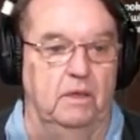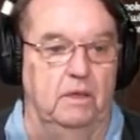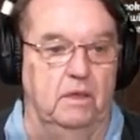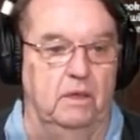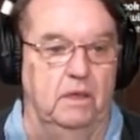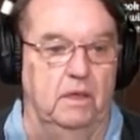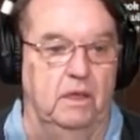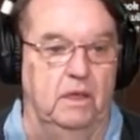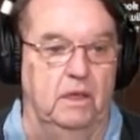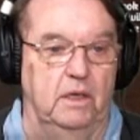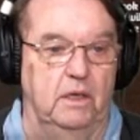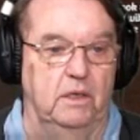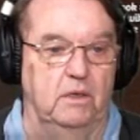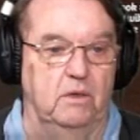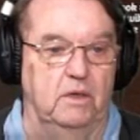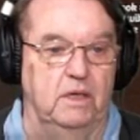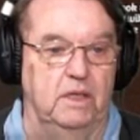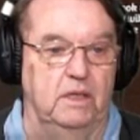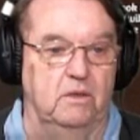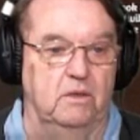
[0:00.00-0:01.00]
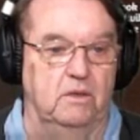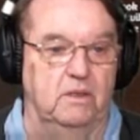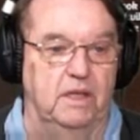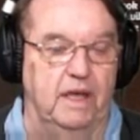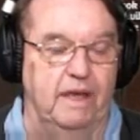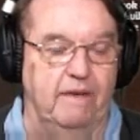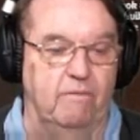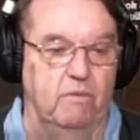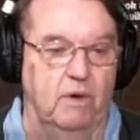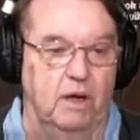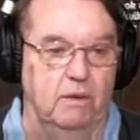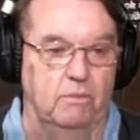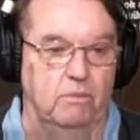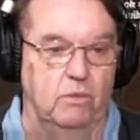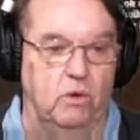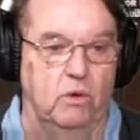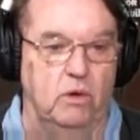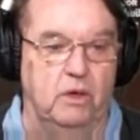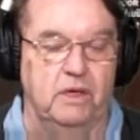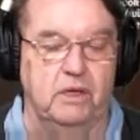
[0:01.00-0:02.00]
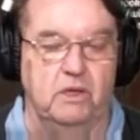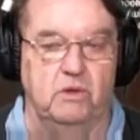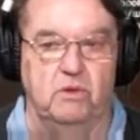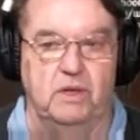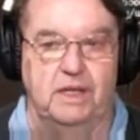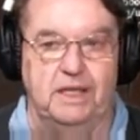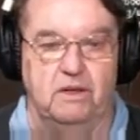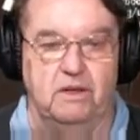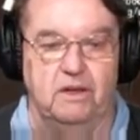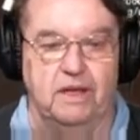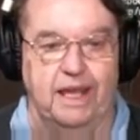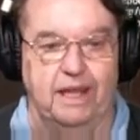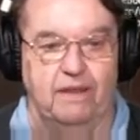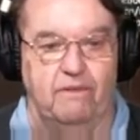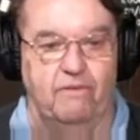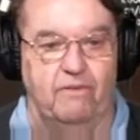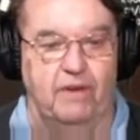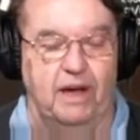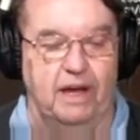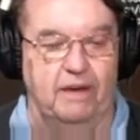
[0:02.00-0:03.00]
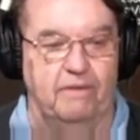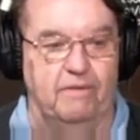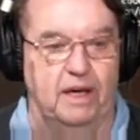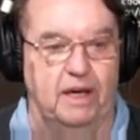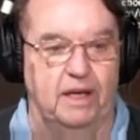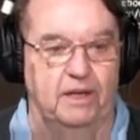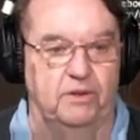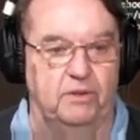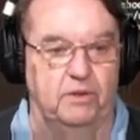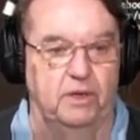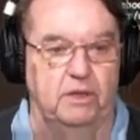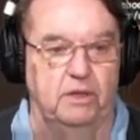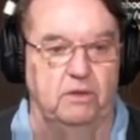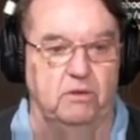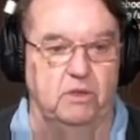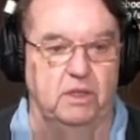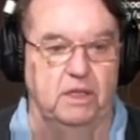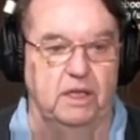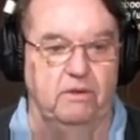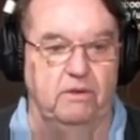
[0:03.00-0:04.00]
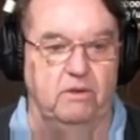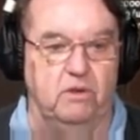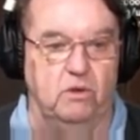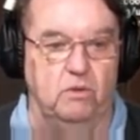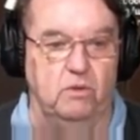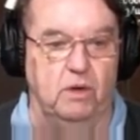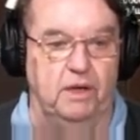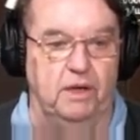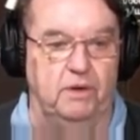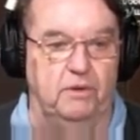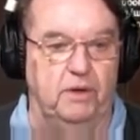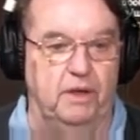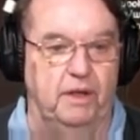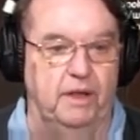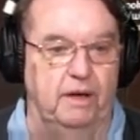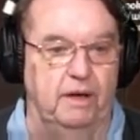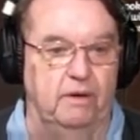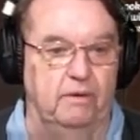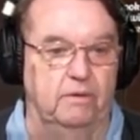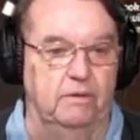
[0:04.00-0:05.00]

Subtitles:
You need to save 1 more. You need to get 500. You see 200 there.